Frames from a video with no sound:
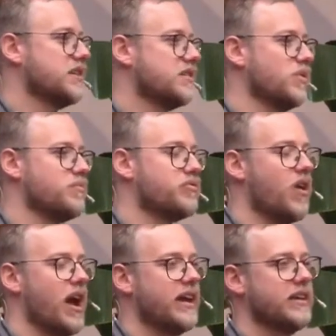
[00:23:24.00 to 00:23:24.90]
as we
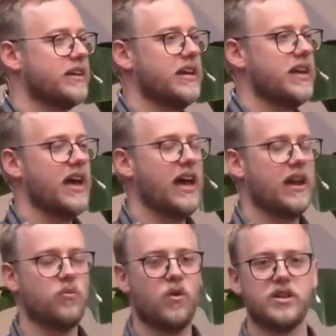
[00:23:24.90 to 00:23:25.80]
pray
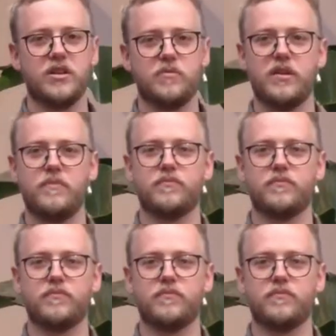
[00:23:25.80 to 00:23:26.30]
and worship him.